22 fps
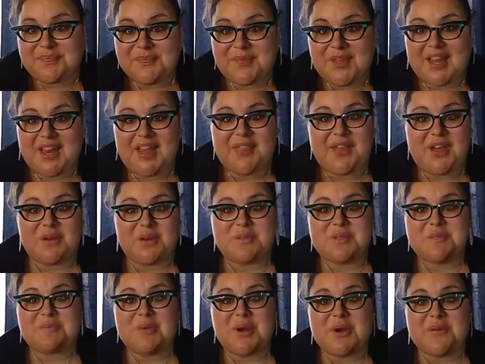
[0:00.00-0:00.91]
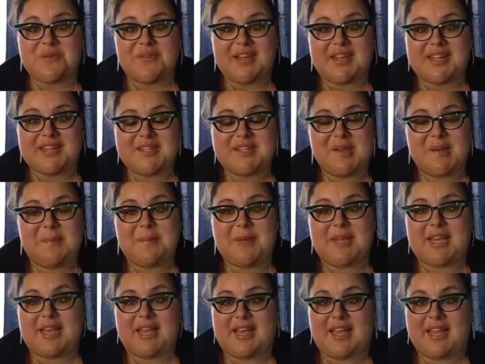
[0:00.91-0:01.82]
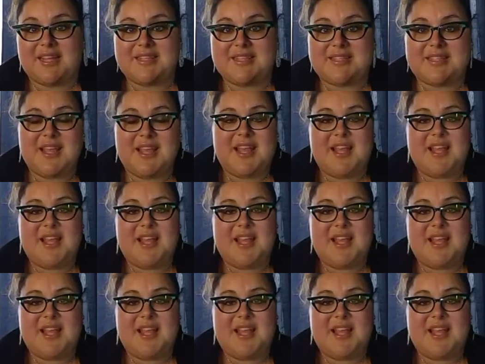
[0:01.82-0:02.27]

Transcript: And I thought it was perfect because